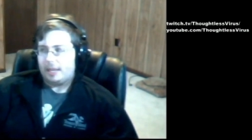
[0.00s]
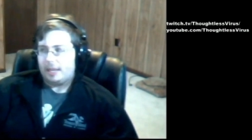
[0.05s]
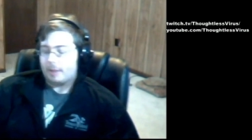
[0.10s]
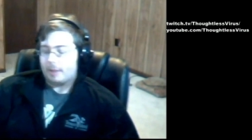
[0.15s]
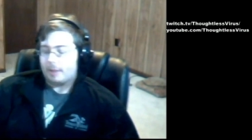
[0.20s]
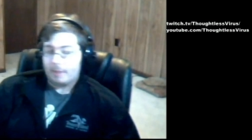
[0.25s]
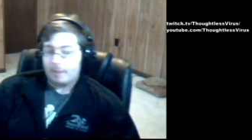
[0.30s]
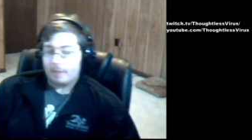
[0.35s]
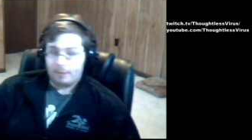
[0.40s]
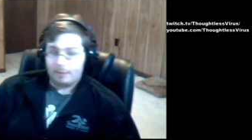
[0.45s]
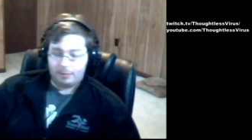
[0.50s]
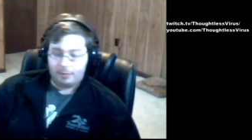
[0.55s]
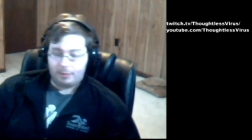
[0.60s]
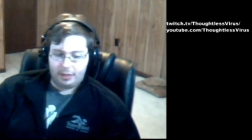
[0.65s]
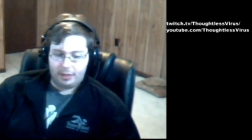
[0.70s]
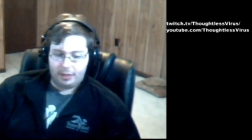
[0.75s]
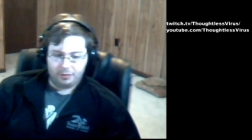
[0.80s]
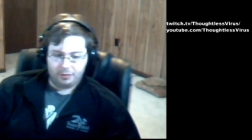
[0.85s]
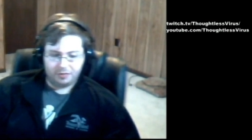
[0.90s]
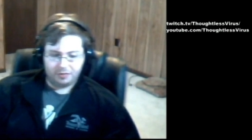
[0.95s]
I make my
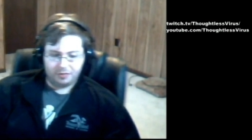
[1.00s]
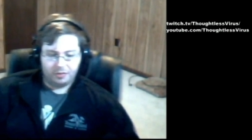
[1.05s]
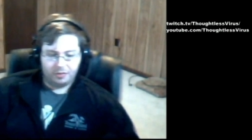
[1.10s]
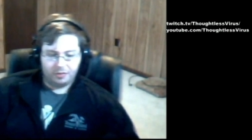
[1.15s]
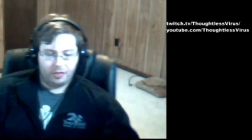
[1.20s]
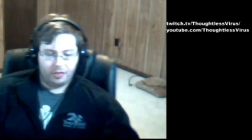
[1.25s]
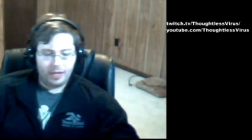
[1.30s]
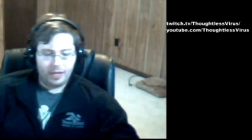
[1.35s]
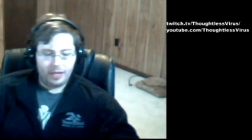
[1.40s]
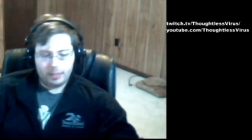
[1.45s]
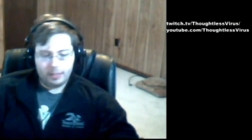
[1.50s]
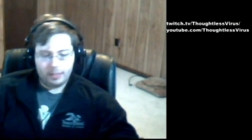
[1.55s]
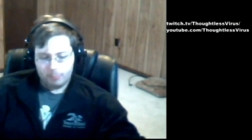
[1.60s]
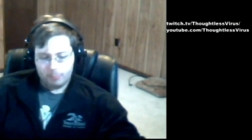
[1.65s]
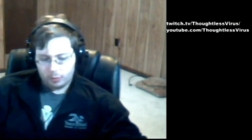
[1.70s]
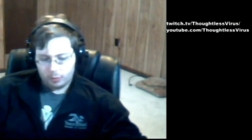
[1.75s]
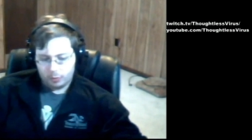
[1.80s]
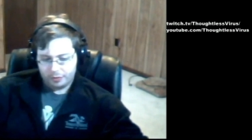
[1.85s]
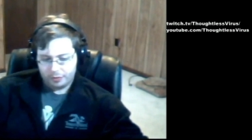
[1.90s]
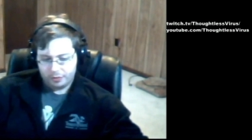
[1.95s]
players think
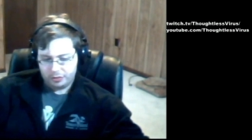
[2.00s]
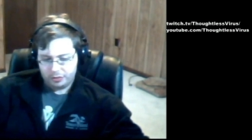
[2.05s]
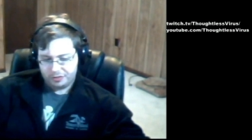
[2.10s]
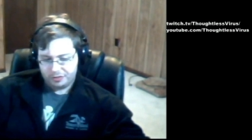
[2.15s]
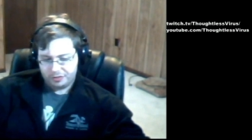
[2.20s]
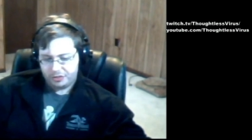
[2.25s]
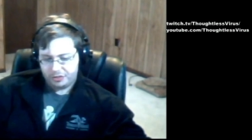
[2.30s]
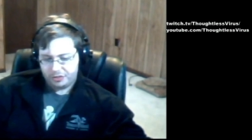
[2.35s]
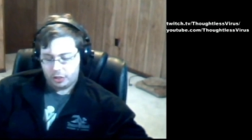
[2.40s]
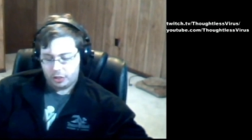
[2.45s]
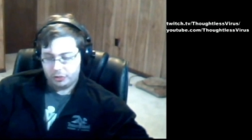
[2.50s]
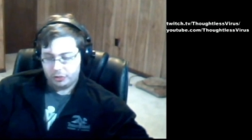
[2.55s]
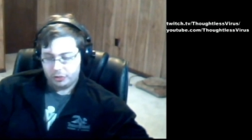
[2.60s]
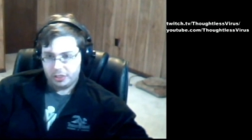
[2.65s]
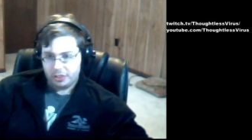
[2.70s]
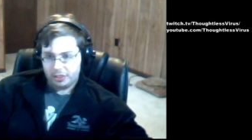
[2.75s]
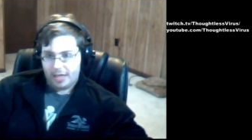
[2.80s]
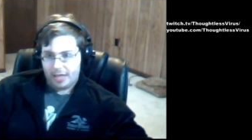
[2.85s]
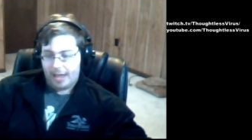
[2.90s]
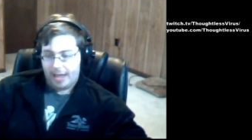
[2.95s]
more than just charge in
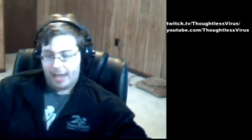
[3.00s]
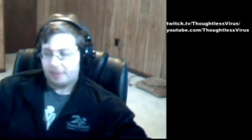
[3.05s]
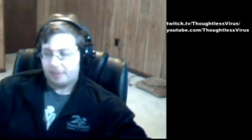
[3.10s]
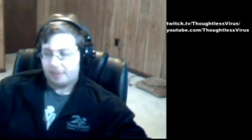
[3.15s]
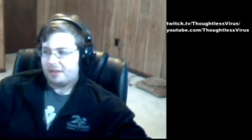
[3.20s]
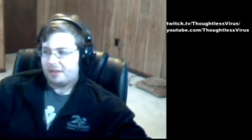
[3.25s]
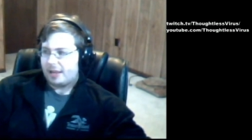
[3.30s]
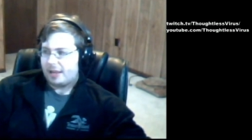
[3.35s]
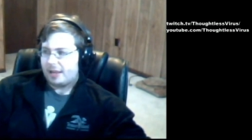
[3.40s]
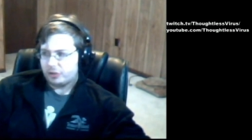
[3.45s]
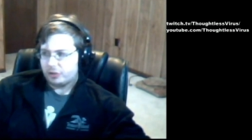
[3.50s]
and hack and slash.